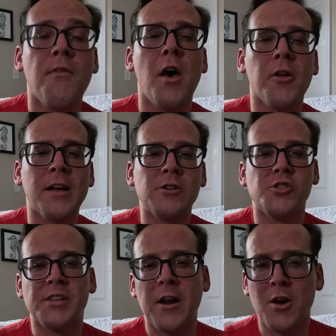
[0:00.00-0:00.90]
If other
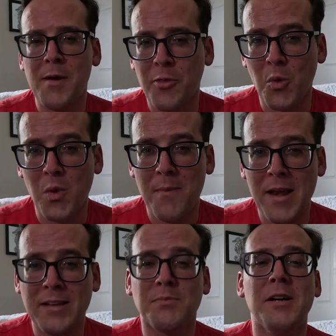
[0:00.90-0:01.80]
countries cared about their
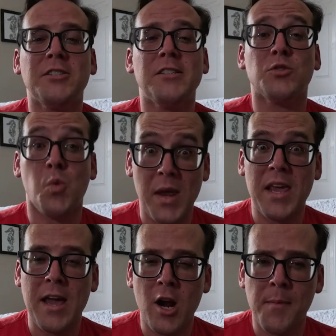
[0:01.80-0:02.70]
women as much as we
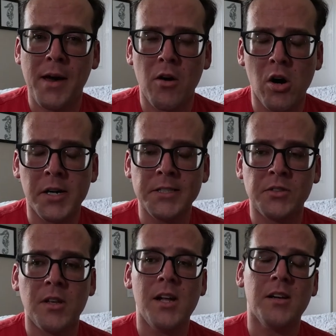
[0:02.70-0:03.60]
care about
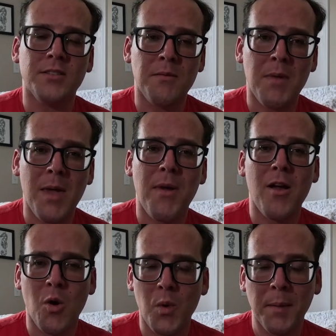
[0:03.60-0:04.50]
ours, then maybe
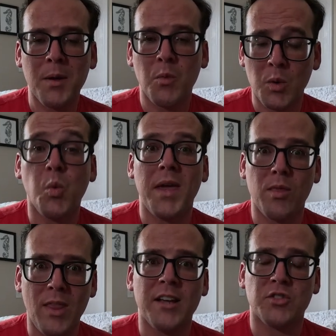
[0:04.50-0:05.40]
our women would
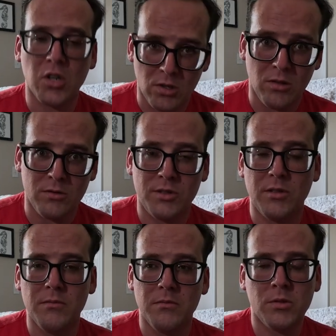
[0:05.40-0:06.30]
win less
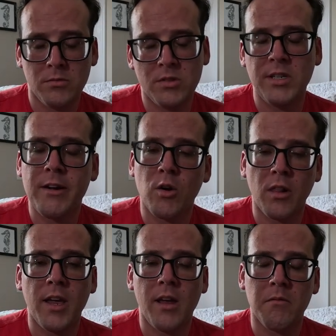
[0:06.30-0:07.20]
golds. So
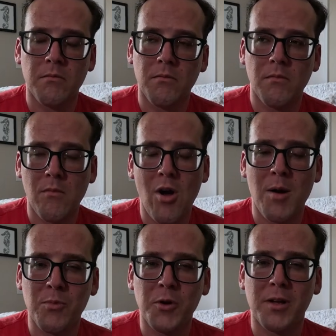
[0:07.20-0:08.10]
secretly,
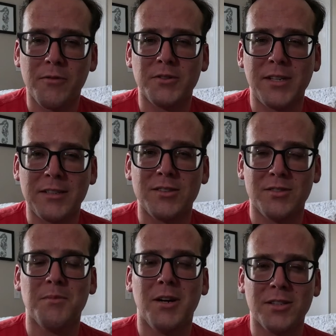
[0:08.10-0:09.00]
I'm rooting for
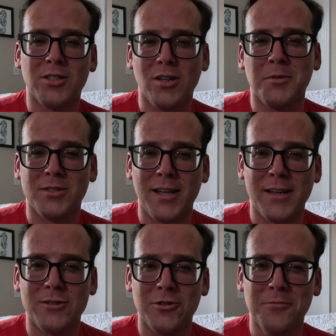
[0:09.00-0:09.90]
sexism on the global
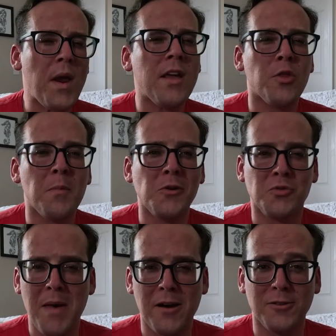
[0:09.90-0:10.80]
stage. We get the
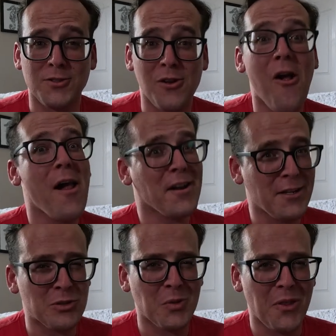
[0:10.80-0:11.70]
most medals,
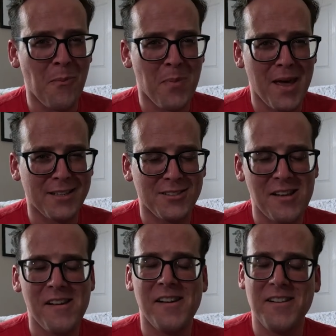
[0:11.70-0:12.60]
because we're the best.